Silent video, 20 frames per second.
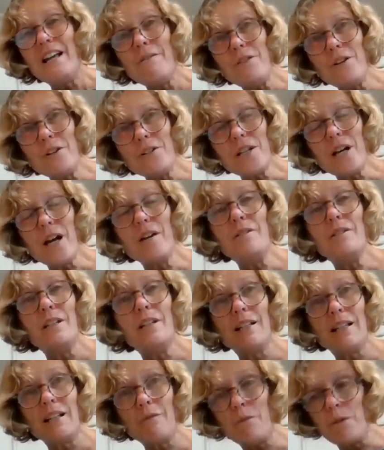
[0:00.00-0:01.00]
If you don't,
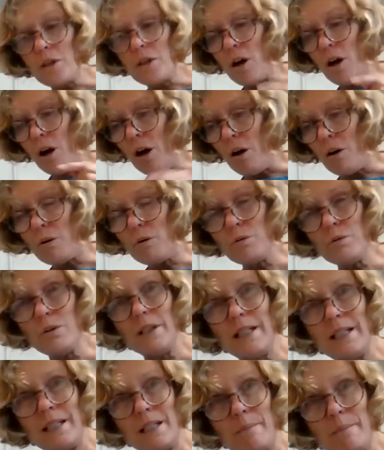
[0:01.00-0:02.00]
you're left with a
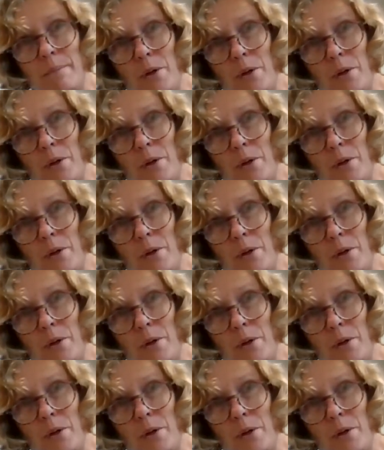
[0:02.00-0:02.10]
hole in the